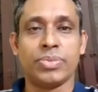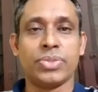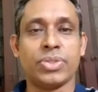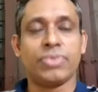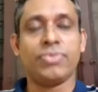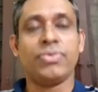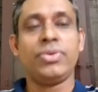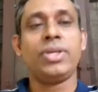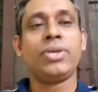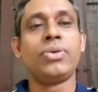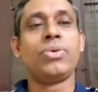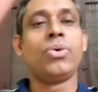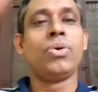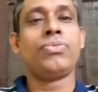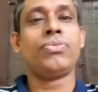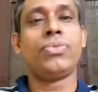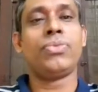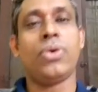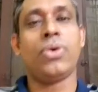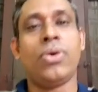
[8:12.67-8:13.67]
So we go
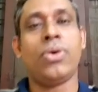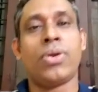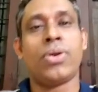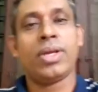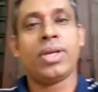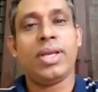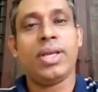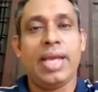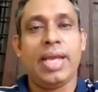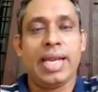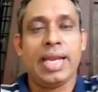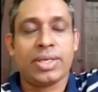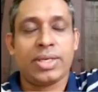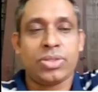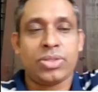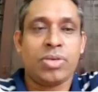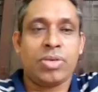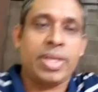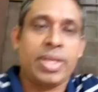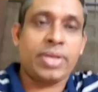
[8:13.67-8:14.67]
for
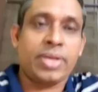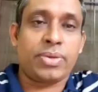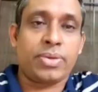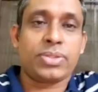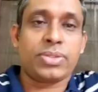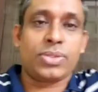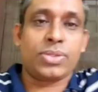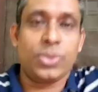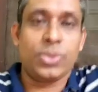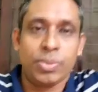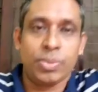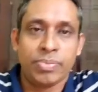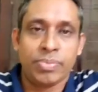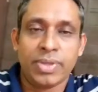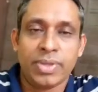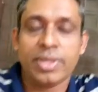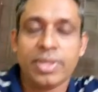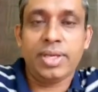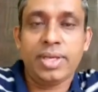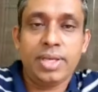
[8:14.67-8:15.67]
electron microscope
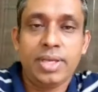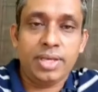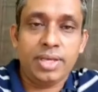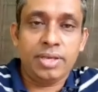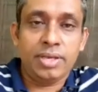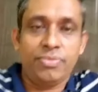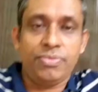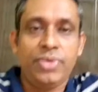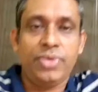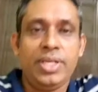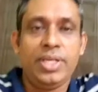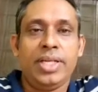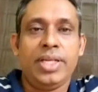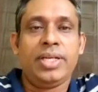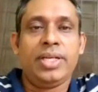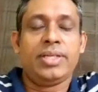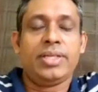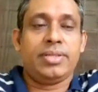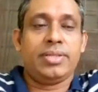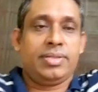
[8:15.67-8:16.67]
if we
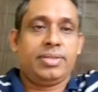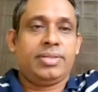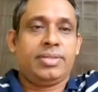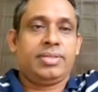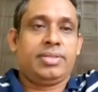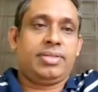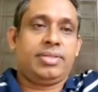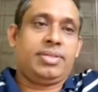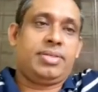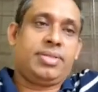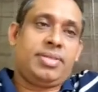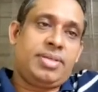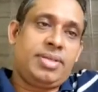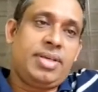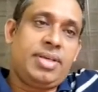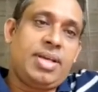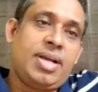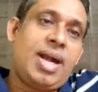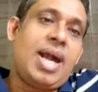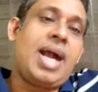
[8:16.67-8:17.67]
need
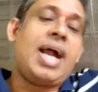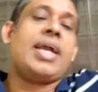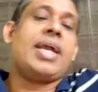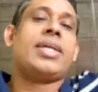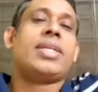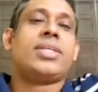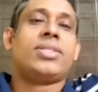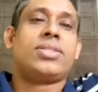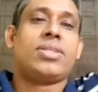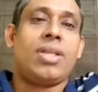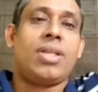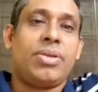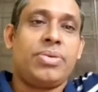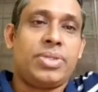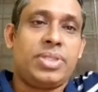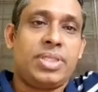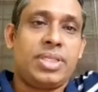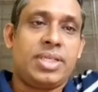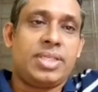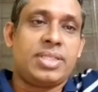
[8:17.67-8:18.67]
higher
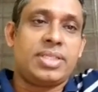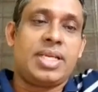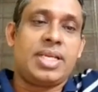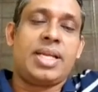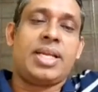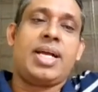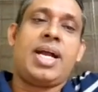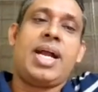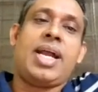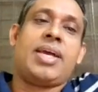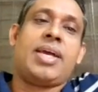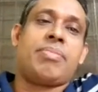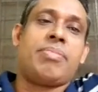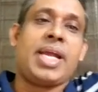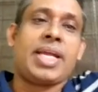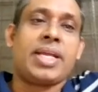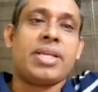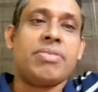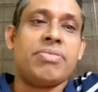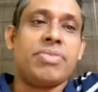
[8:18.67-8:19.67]
resolutions and higher
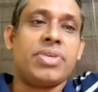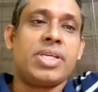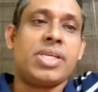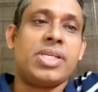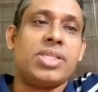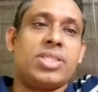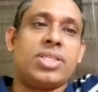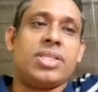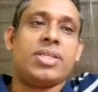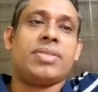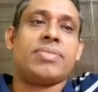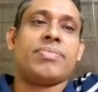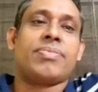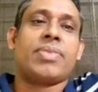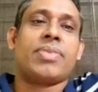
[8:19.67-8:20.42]
magnification.